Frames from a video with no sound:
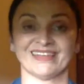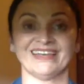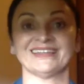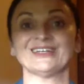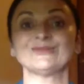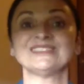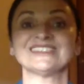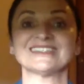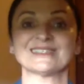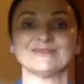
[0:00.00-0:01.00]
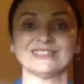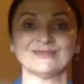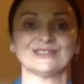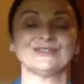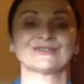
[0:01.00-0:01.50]
And I hope this is something
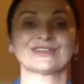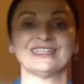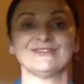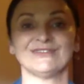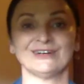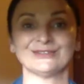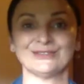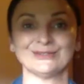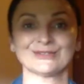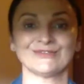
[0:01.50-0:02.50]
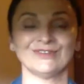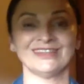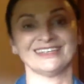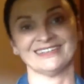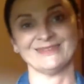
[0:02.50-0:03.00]
that you really found useful.
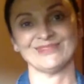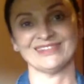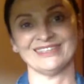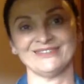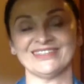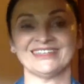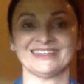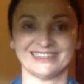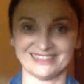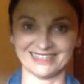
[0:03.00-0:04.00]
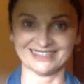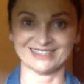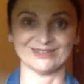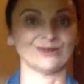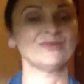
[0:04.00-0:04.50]
And I believe that if that's
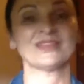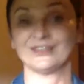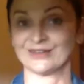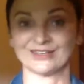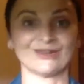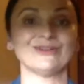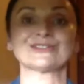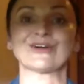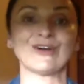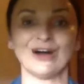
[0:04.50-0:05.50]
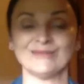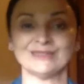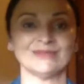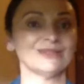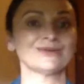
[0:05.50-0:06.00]
so, you can also
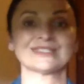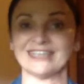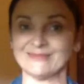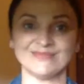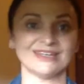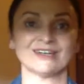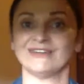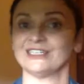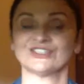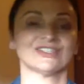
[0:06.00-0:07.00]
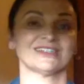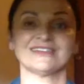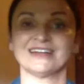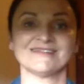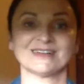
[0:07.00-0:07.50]
comment below, send me a question, a
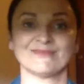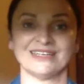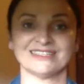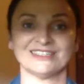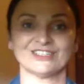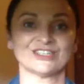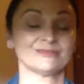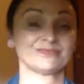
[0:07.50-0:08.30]
direct message,